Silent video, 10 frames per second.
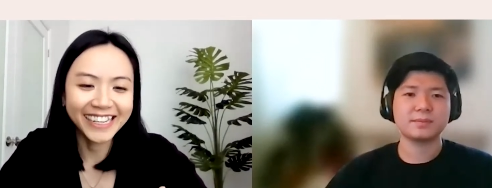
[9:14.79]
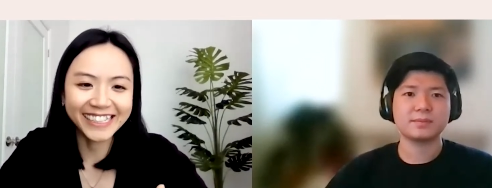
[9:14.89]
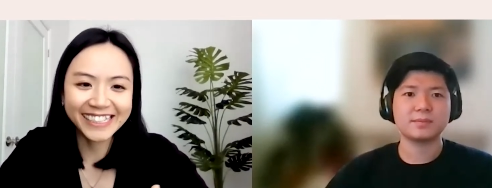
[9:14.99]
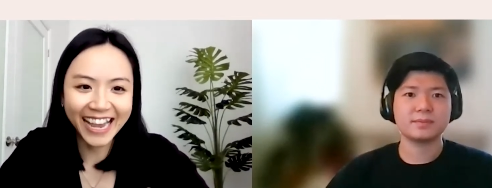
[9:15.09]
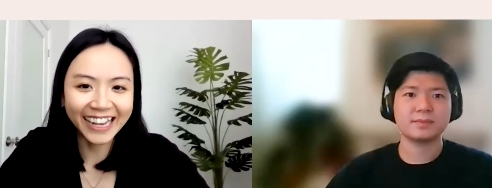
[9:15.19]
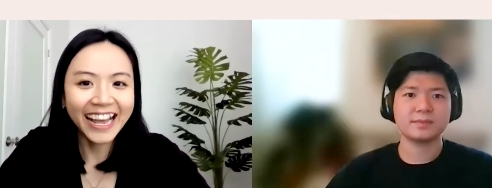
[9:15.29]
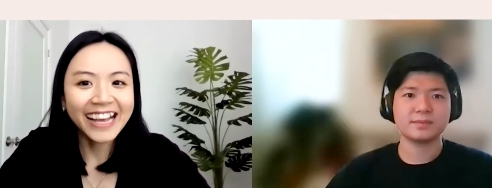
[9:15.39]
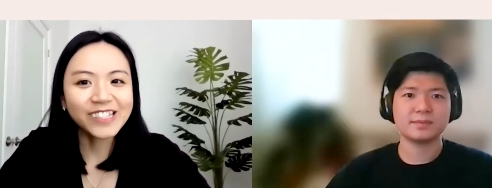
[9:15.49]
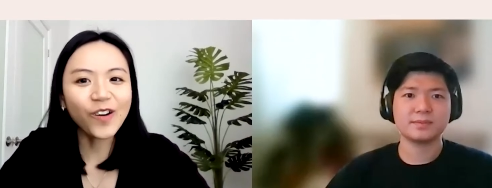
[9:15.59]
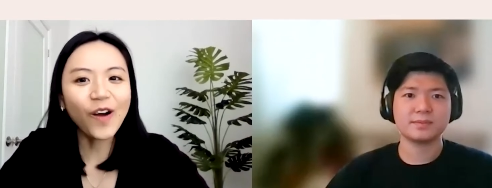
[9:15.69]
Speaker 1: in tech.
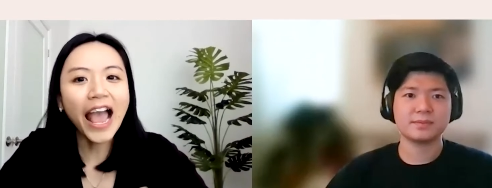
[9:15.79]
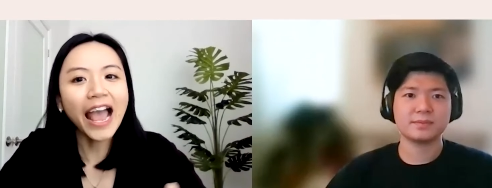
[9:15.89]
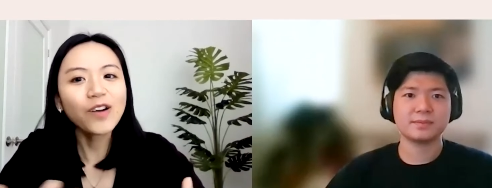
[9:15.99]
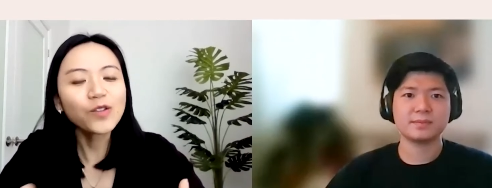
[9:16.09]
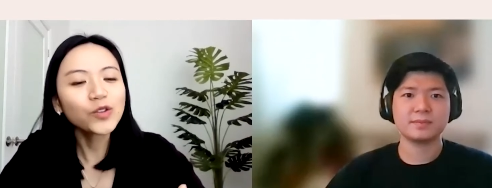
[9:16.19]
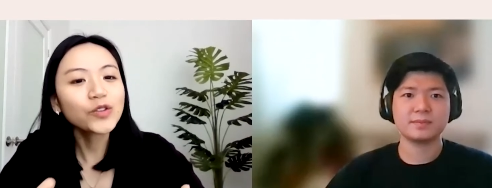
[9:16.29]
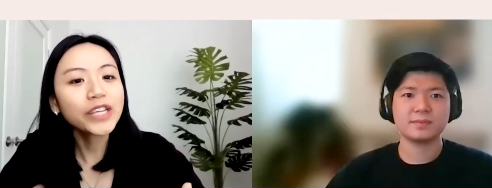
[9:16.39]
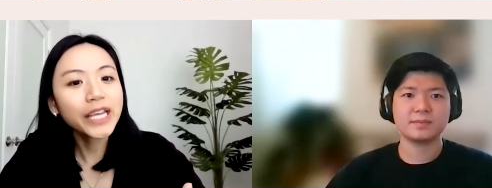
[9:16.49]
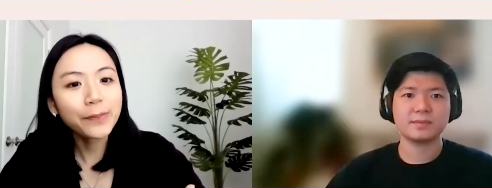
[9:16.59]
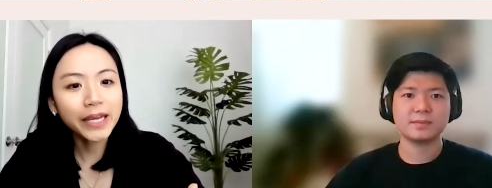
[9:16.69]
So how do you
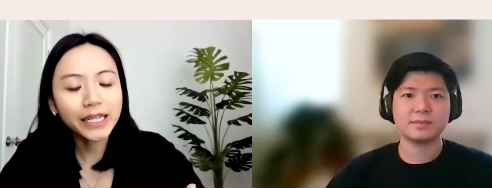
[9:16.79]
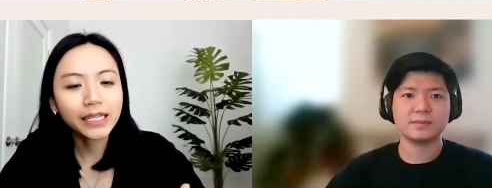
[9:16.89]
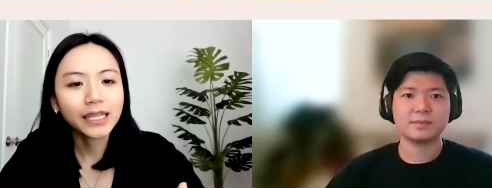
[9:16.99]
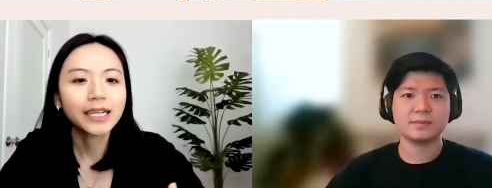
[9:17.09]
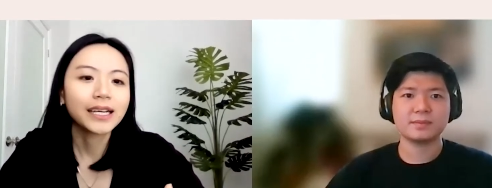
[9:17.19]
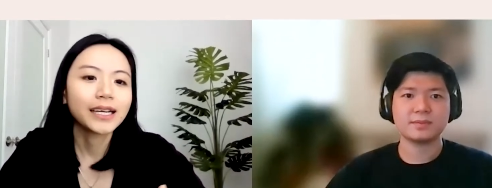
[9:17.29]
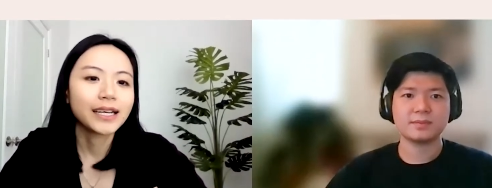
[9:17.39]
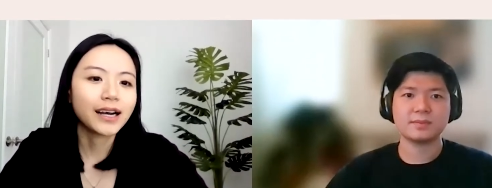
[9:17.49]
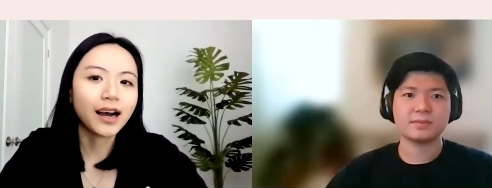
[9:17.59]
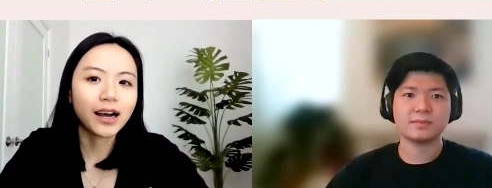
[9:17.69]
keep it,
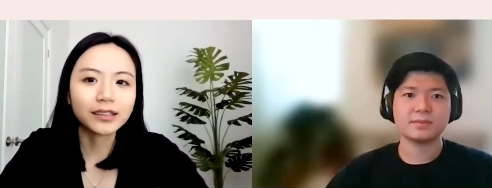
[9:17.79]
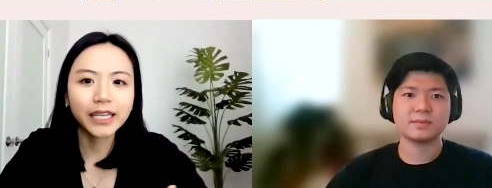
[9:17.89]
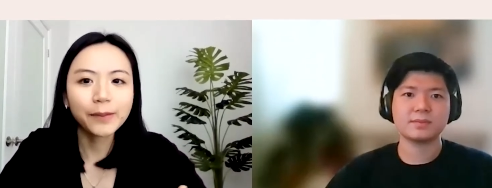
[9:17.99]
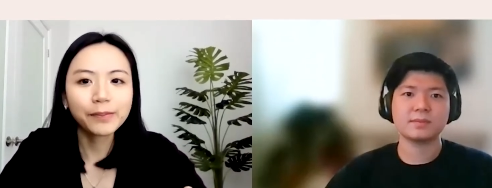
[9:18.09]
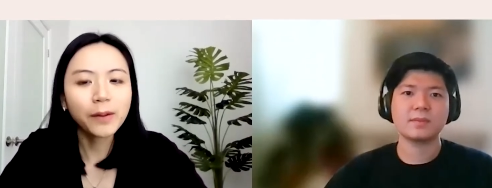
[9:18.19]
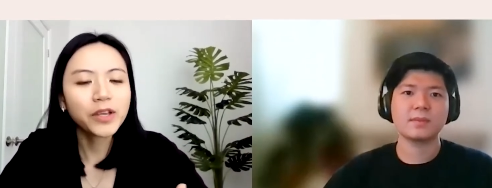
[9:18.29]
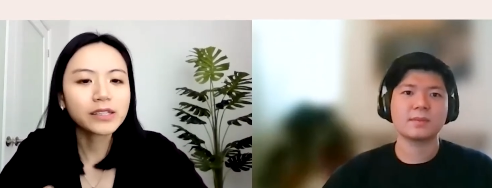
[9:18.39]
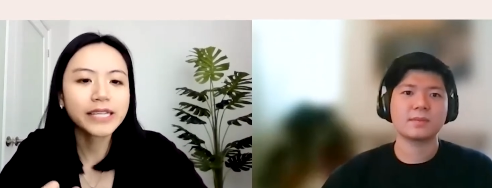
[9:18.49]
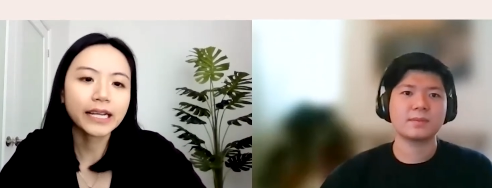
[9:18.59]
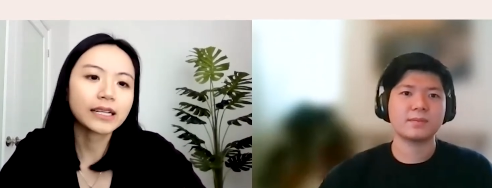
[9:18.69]
uh, keep up
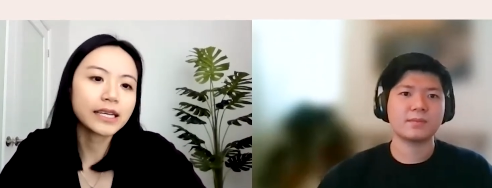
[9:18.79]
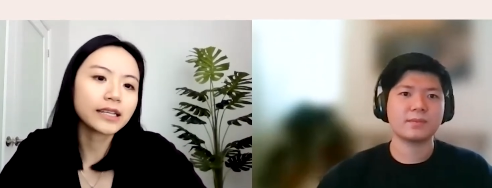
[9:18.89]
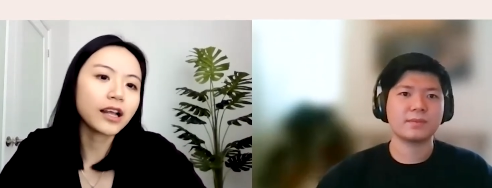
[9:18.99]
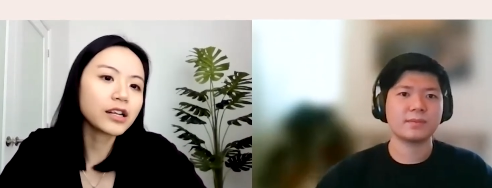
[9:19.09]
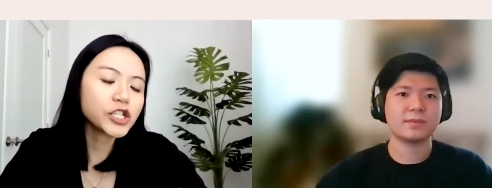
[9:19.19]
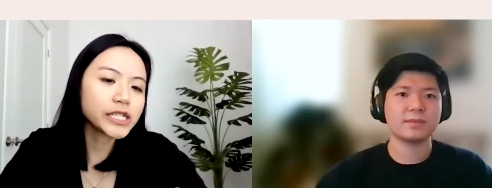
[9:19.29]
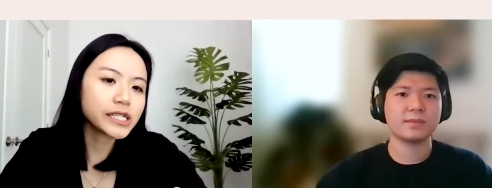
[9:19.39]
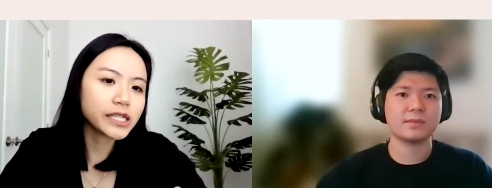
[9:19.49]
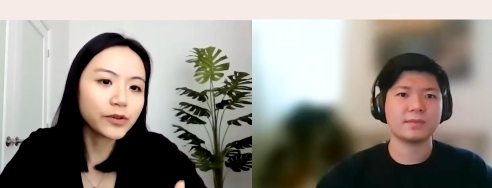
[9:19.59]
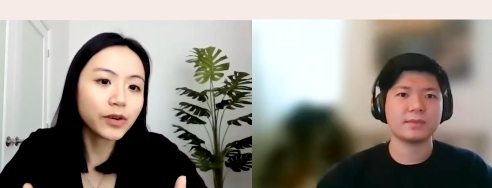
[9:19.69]
your te- technology
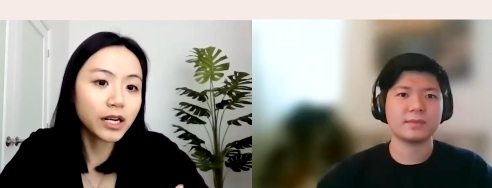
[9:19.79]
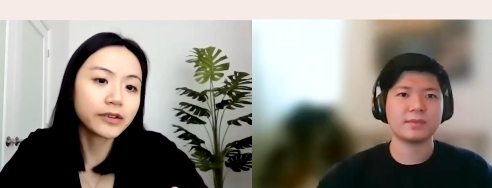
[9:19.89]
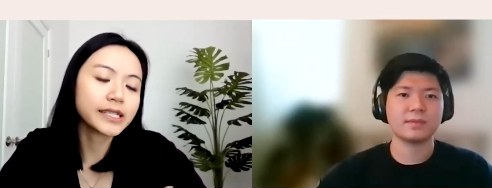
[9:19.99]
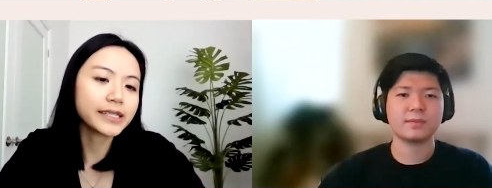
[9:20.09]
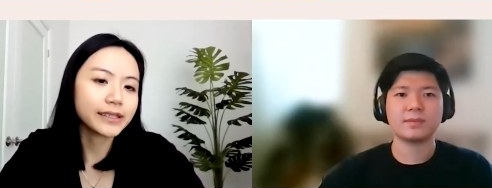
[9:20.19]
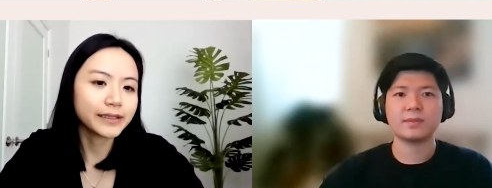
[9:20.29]
skill current?